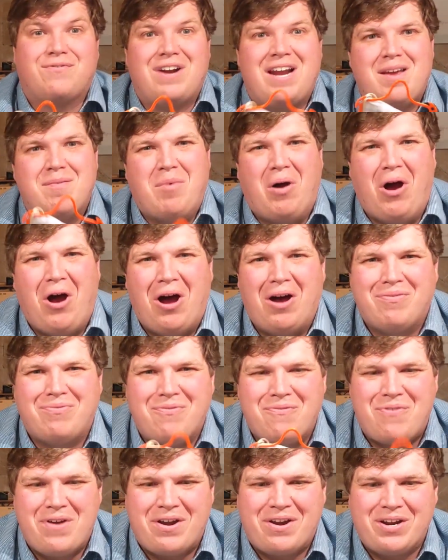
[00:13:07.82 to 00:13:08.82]
frame
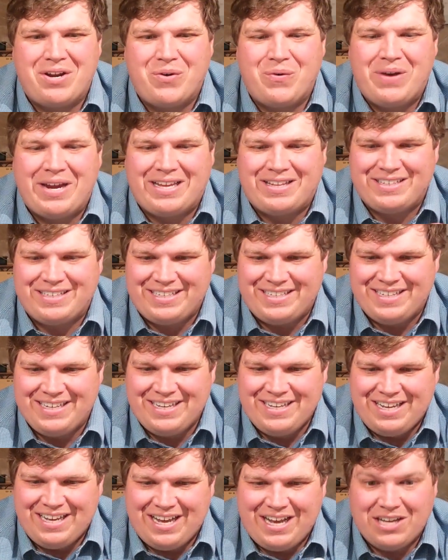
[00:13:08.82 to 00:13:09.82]
off very quickly.
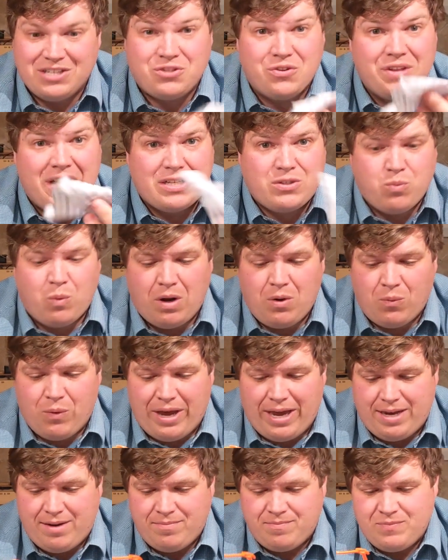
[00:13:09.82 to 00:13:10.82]
So that's one
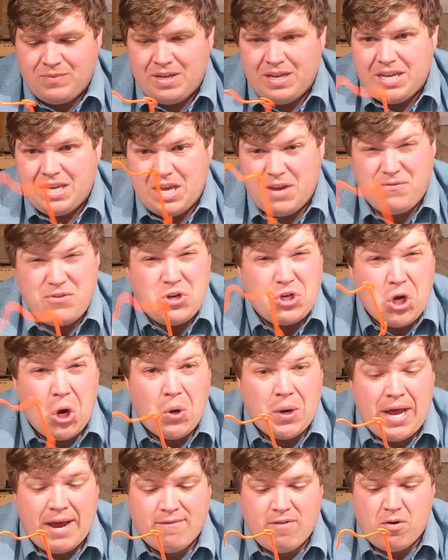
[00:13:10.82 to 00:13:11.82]
way. If you
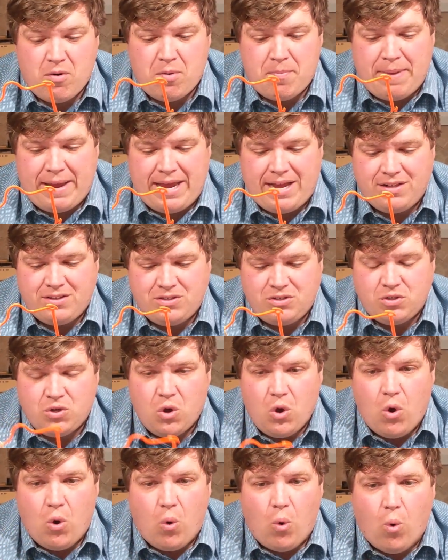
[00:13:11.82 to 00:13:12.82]
don't have rubber bands,
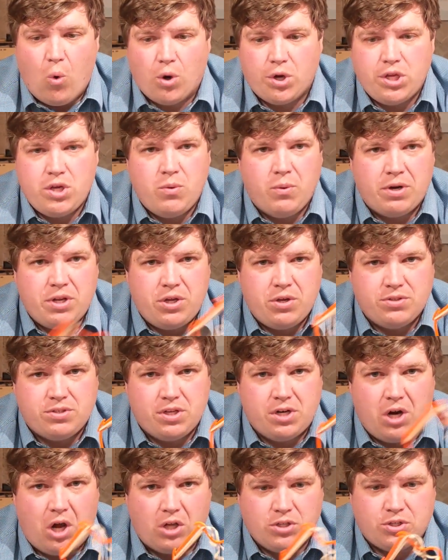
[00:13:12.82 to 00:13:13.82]
or you want to use
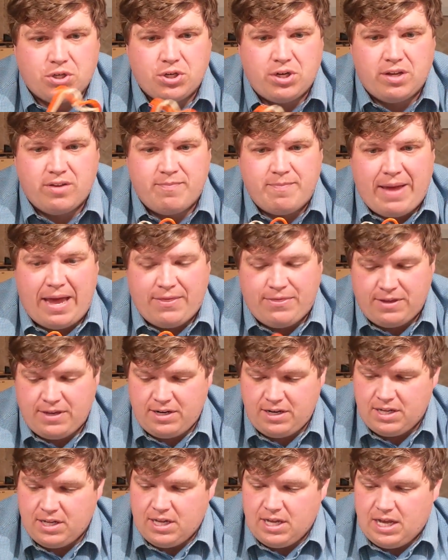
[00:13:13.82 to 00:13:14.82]
an alternative
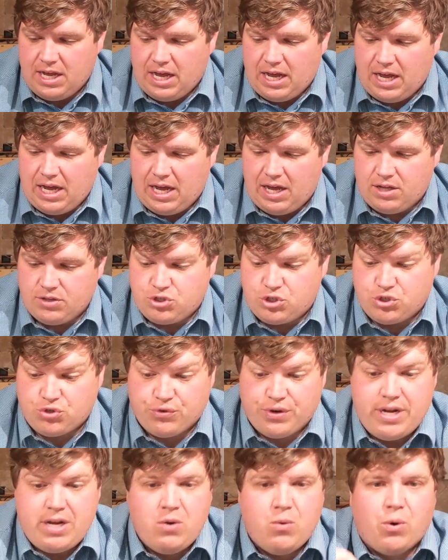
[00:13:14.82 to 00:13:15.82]
method,
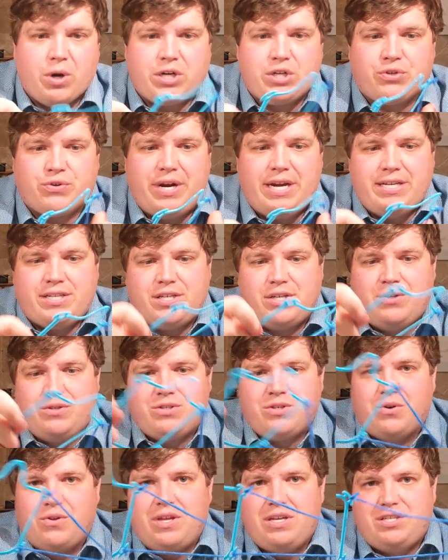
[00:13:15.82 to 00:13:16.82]
string works great too.
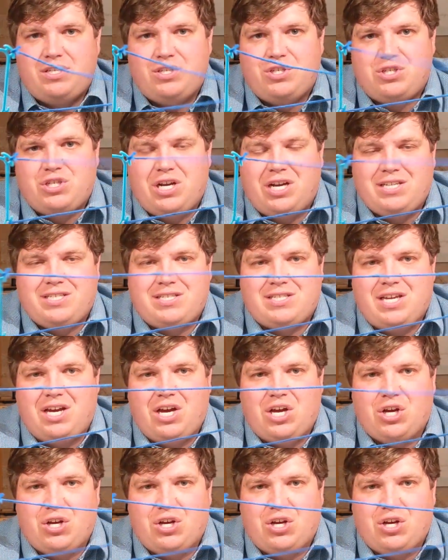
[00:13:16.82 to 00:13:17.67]
So this is just